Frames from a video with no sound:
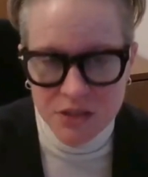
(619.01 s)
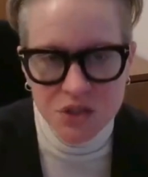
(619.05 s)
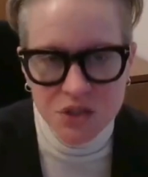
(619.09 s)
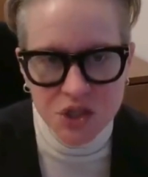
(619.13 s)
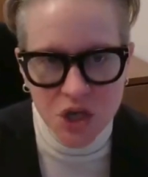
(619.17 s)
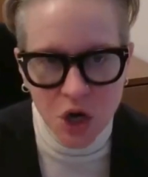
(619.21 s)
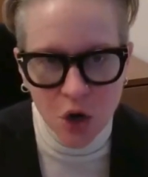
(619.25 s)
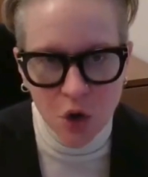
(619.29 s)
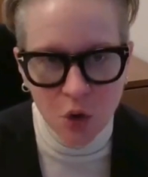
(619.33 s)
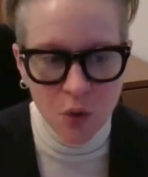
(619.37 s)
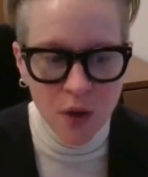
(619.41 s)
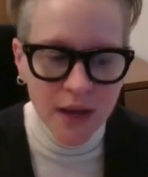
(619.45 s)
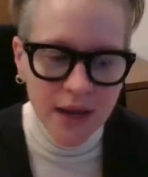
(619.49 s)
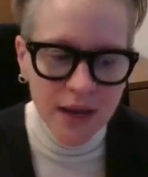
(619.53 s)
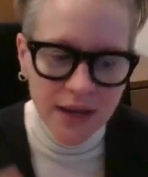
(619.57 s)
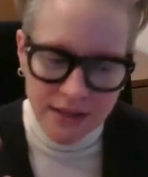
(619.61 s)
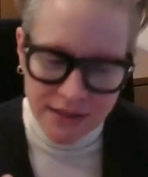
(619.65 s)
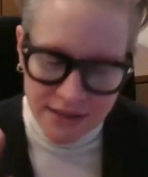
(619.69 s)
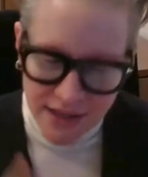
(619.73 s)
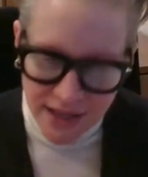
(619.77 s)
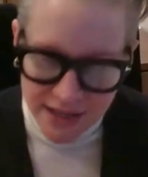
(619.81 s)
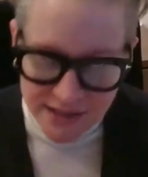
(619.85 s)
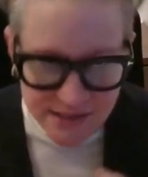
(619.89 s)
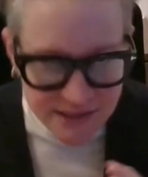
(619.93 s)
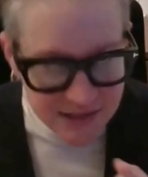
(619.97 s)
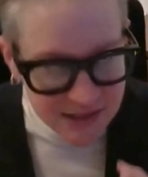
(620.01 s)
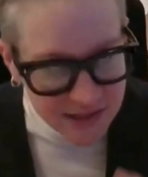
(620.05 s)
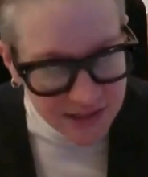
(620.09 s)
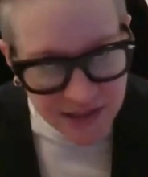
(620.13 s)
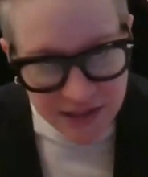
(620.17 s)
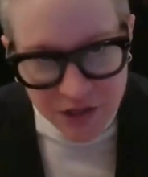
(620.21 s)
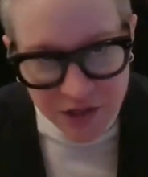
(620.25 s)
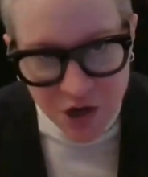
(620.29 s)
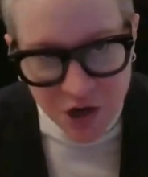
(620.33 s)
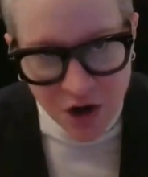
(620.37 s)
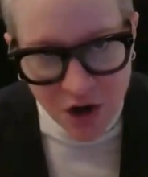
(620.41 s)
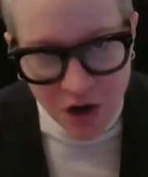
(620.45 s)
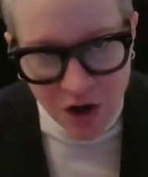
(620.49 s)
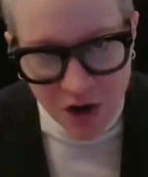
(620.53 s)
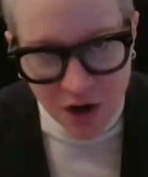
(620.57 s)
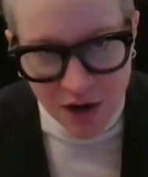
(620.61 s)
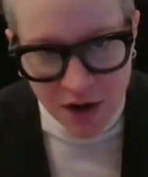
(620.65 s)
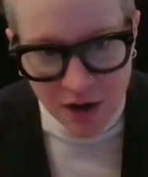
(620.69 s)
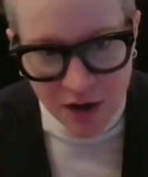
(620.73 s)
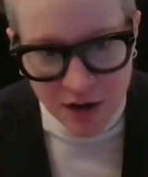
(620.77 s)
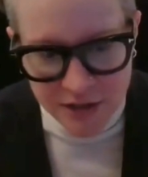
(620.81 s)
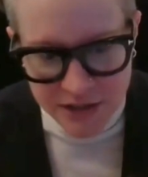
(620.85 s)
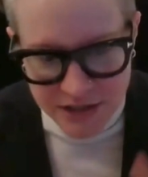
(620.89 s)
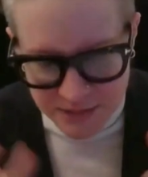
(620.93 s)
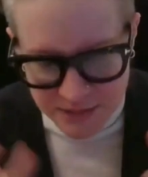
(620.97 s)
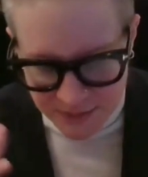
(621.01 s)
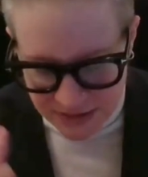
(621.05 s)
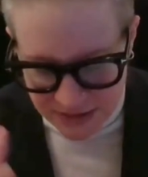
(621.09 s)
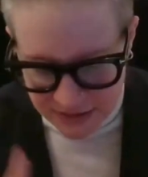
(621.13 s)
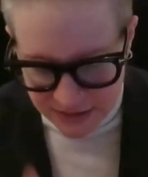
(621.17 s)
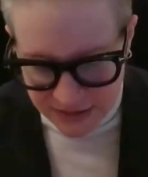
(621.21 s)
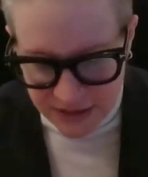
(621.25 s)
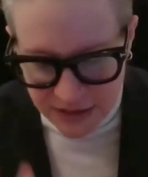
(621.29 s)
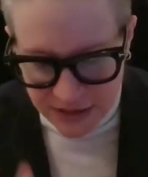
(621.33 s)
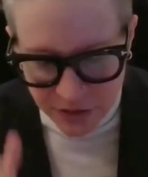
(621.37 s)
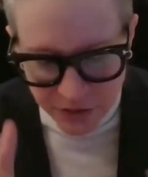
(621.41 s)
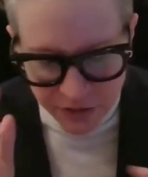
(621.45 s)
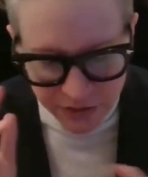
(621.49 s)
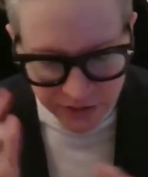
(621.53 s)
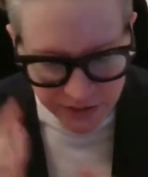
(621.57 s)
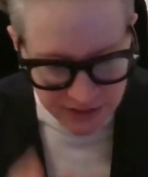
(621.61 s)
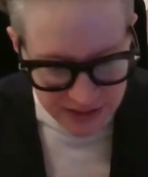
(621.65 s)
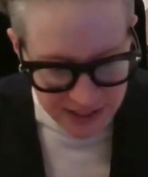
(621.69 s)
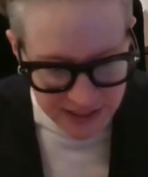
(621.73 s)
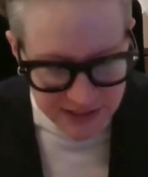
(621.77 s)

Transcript: So, yes, you need a car to be legal.